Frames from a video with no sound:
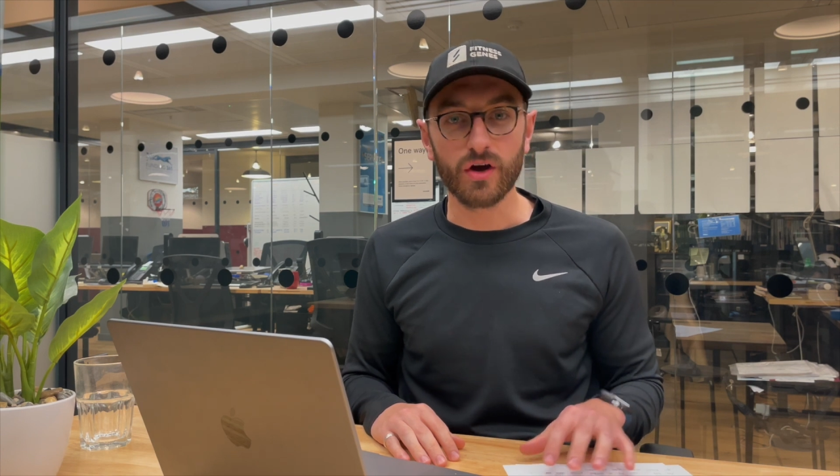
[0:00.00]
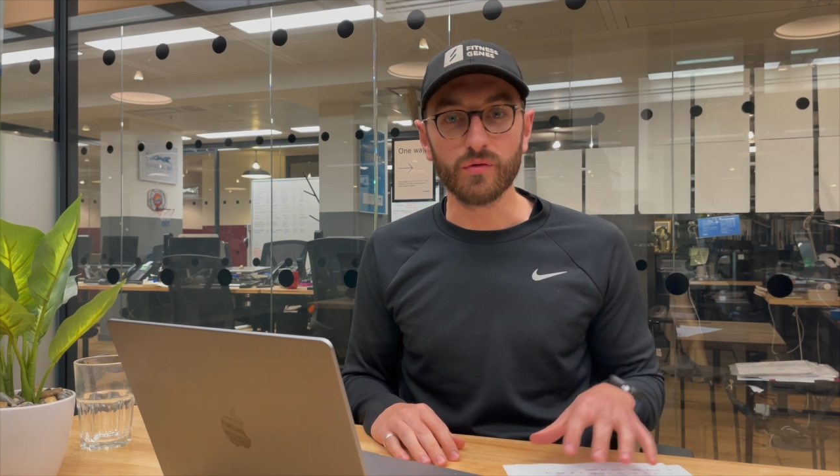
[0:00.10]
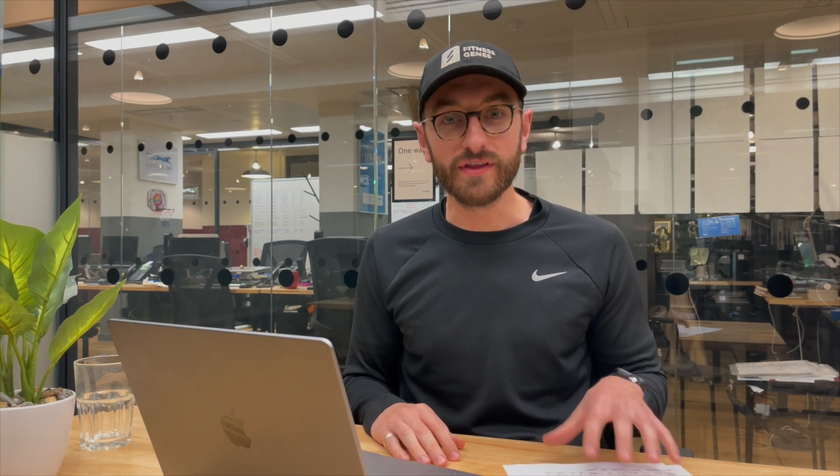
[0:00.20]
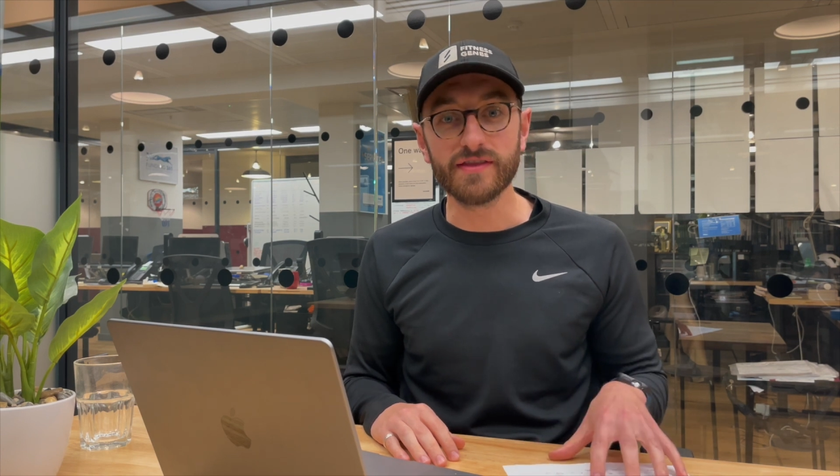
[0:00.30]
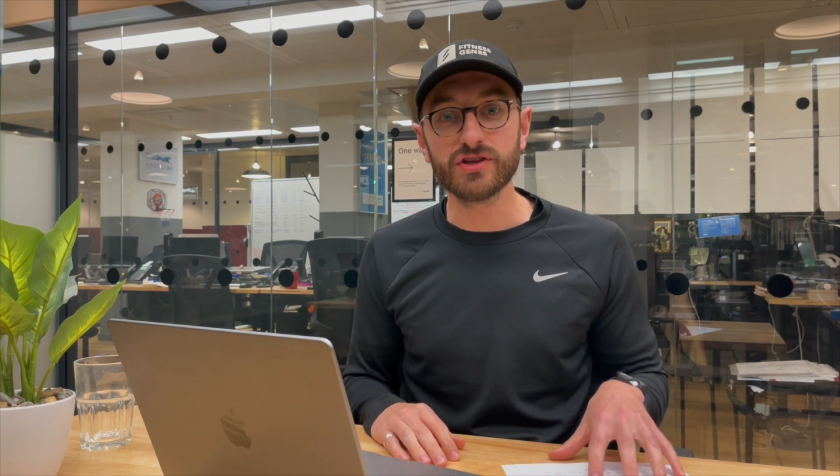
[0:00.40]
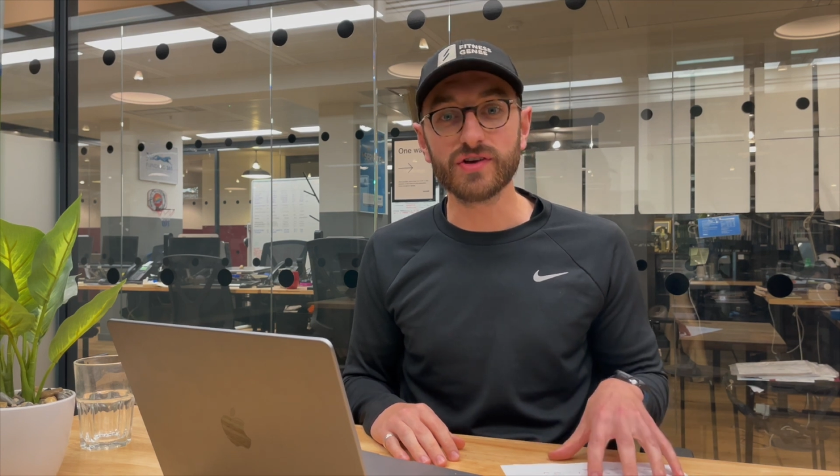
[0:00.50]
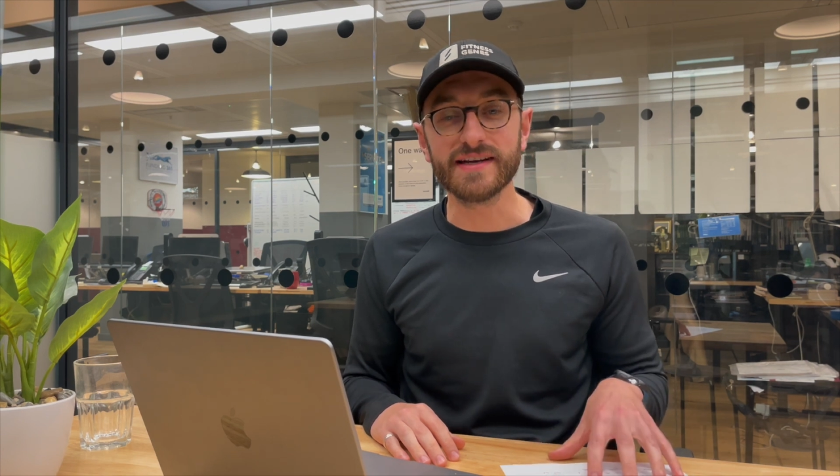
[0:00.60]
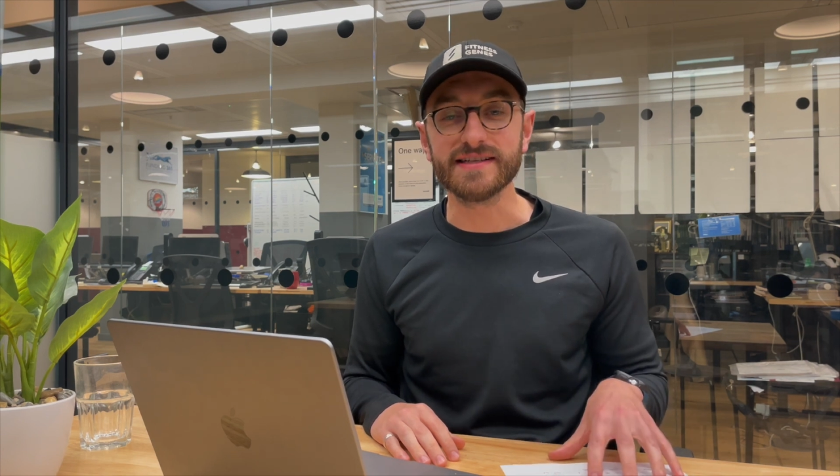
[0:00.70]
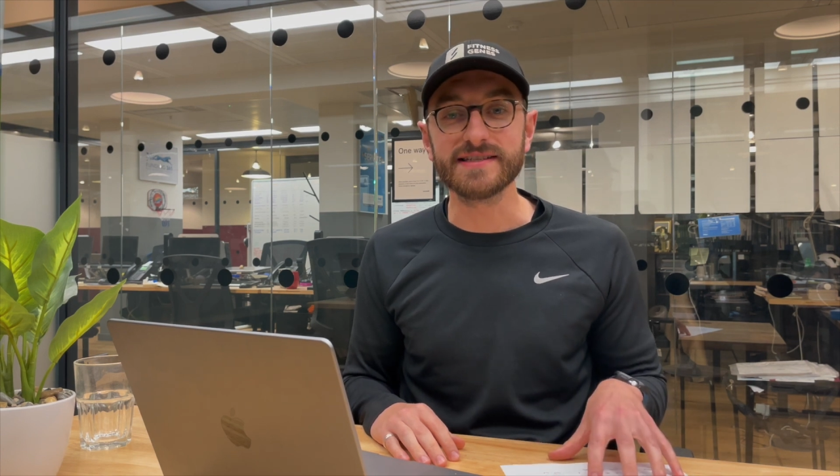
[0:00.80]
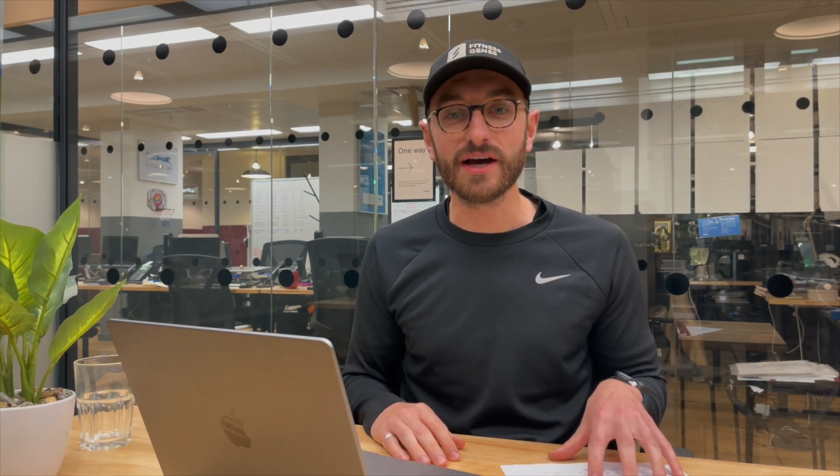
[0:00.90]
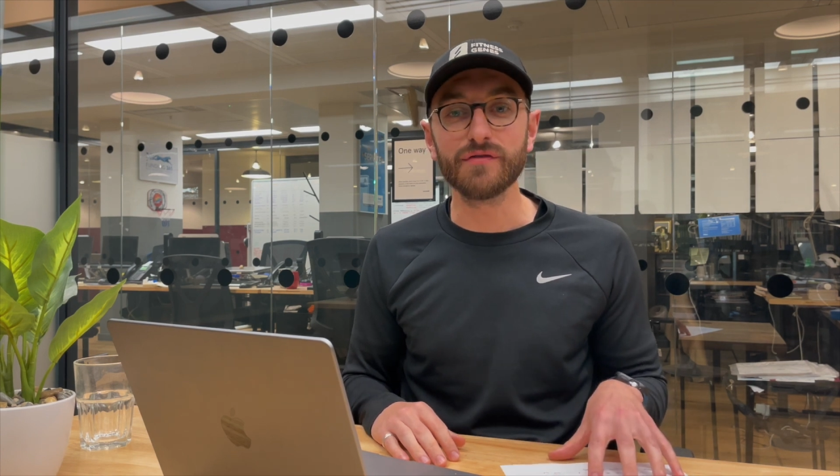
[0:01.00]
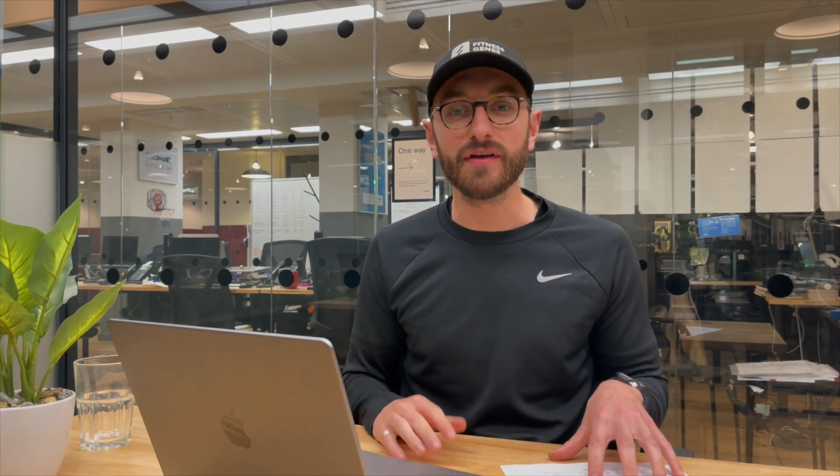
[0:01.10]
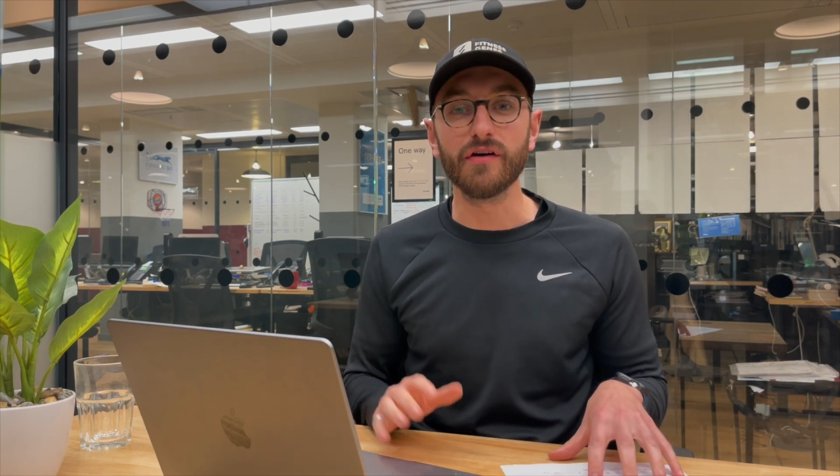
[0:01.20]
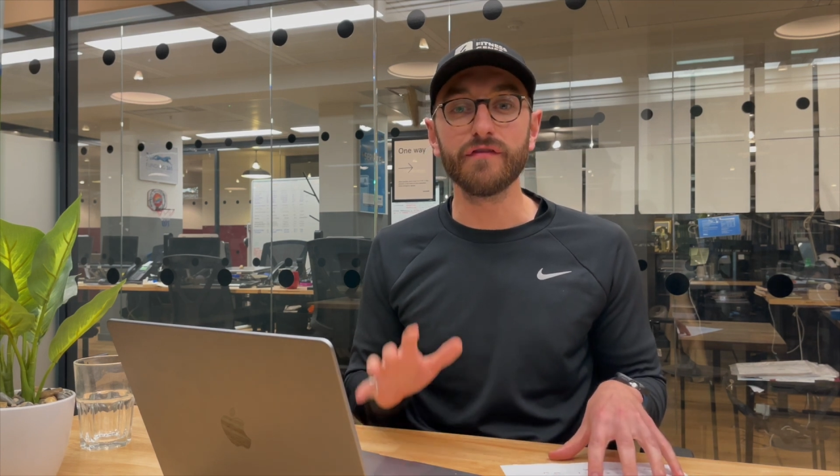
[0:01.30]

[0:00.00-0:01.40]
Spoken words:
Within the trait itself, there are